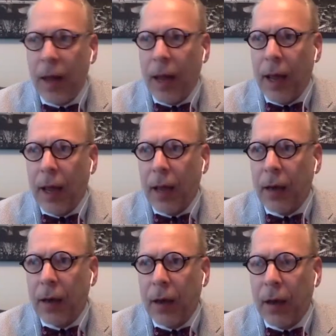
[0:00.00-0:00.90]

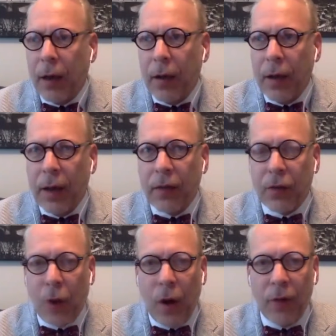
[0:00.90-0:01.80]
and
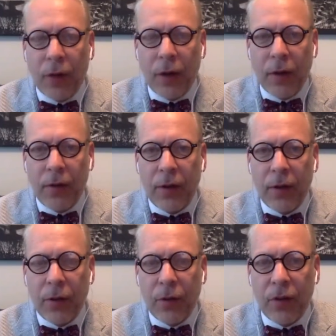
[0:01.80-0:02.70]
scarves that are listed
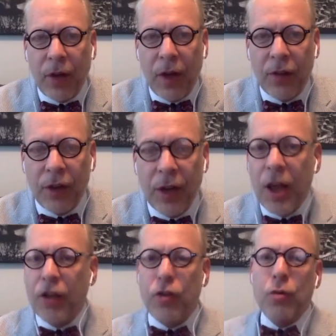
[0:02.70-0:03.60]
as Versace,
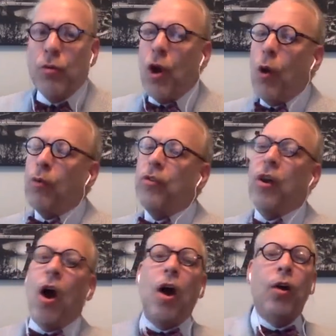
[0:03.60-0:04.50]
you know
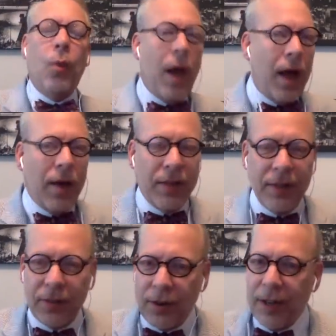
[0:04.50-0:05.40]
darn well
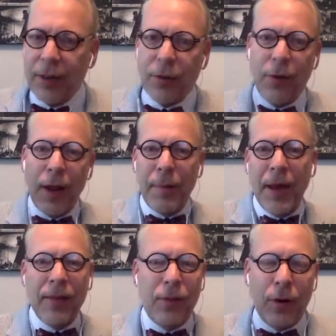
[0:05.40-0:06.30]
these are neither
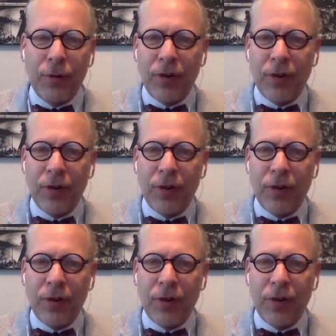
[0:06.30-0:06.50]
Ray-Bans nor Versace.